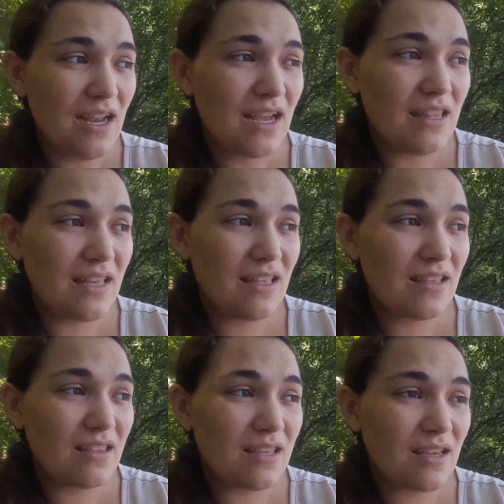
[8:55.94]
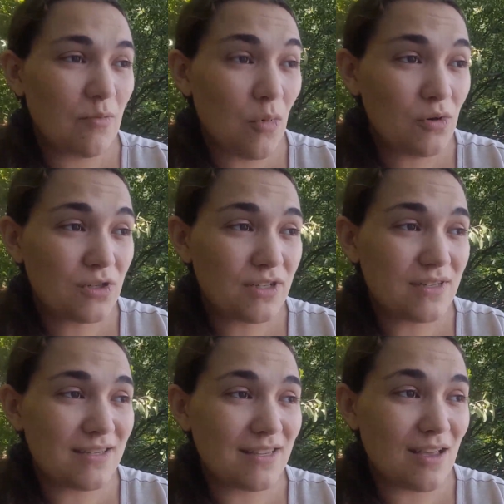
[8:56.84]
and then the
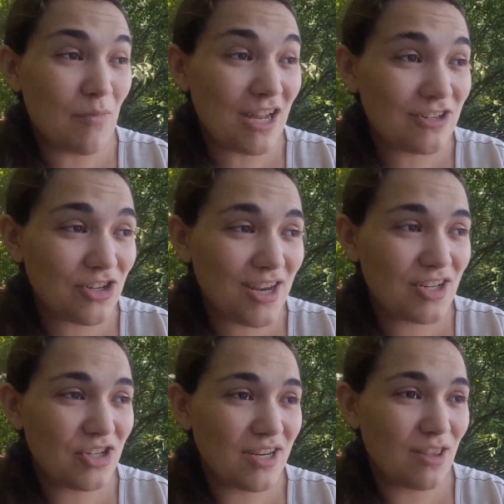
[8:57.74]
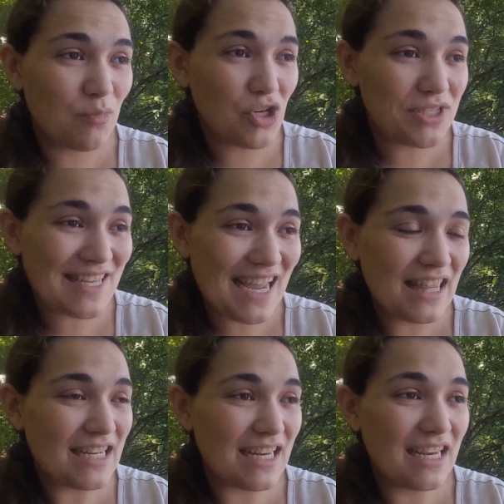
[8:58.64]
emotions and the imagination and the
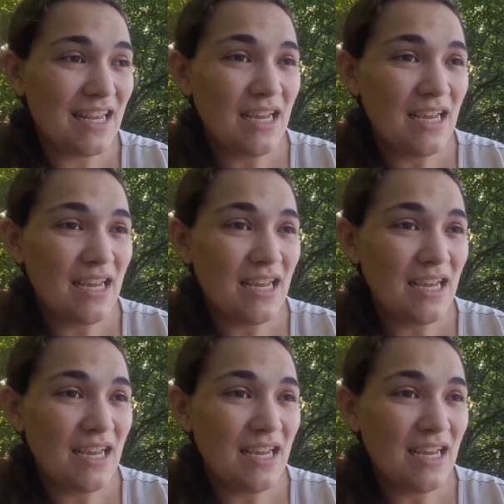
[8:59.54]
personality